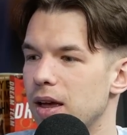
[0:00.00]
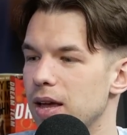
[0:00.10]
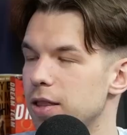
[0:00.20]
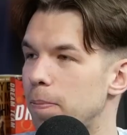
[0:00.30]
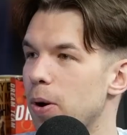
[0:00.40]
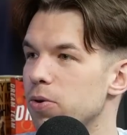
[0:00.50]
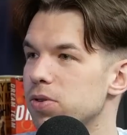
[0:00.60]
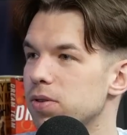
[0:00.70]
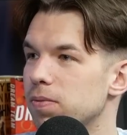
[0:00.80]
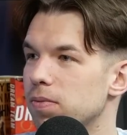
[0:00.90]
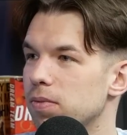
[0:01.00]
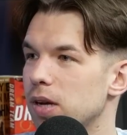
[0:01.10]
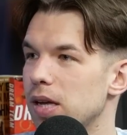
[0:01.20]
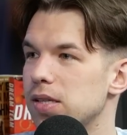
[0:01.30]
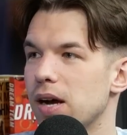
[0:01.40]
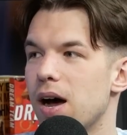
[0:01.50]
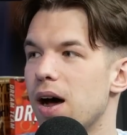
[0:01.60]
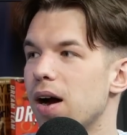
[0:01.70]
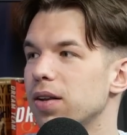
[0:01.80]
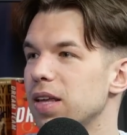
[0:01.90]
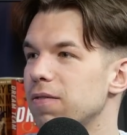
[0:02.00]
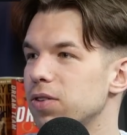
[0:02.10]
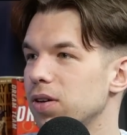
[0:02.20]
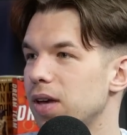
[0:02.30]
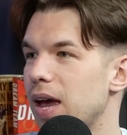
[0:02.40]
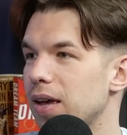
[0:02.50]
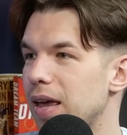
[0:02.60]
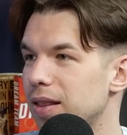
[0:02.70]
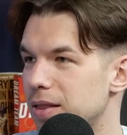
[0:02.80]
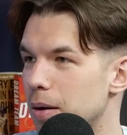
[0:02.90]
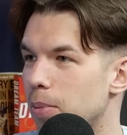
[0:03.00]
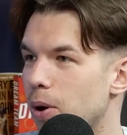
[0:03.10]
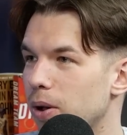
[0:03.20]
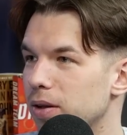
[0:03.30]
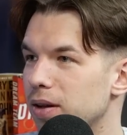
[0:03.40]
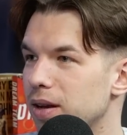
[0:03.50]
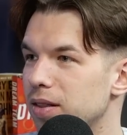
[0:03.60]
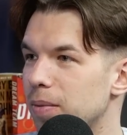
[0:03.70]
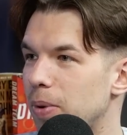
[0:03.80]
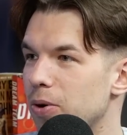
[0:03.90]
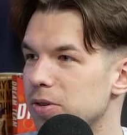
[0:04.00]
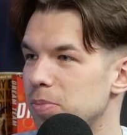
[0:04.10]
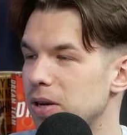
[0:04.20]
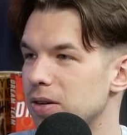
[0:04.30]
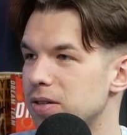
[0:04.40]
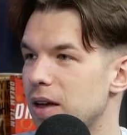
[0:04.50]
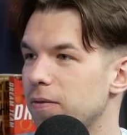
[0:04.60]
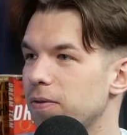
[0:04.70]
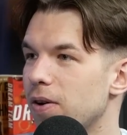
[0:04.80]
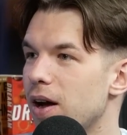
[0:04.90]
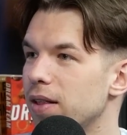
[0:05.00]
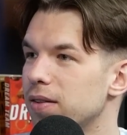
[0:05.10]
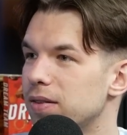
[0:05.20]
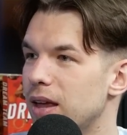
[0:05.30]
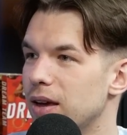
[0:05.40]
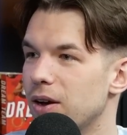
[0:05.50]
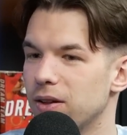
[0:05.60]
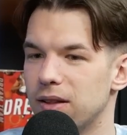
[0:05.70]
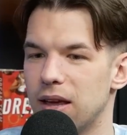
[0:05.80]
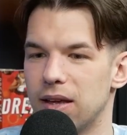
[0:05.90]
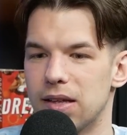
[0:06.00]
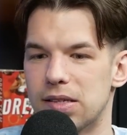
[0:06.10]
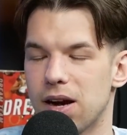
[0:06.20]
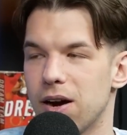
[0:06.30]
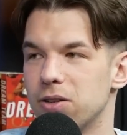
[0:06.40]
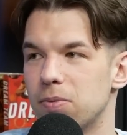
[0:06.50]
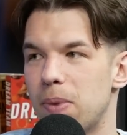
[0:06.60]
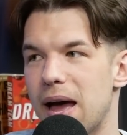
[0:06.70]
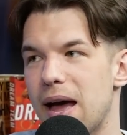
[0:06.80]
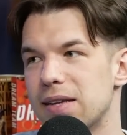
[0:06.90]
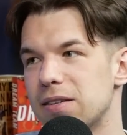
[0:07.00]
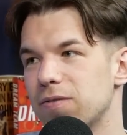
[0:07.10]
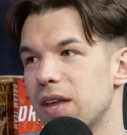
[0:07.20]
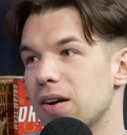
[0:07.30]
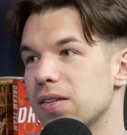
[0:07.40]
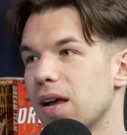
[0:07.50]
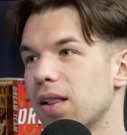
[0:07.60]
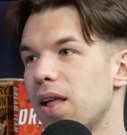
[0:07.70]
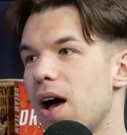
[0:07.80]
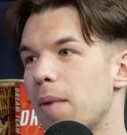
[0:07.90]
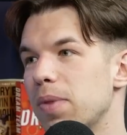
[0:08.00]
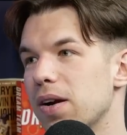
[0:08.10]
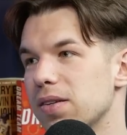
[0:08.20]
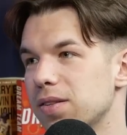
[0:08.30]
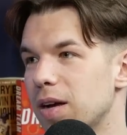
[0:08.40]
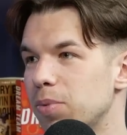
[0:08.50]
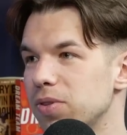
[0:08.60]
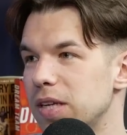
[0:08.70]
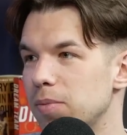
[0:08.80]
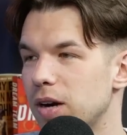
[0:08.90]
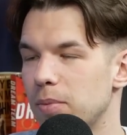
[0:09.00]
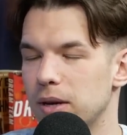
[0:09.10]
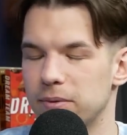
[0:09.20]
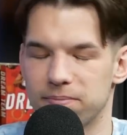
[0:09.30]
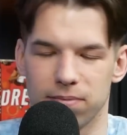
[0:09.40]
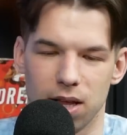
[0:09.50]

In the post, it's hard even to get the ball in the post because they front. It's hard to pass. If there's a lob, there's a double team coming.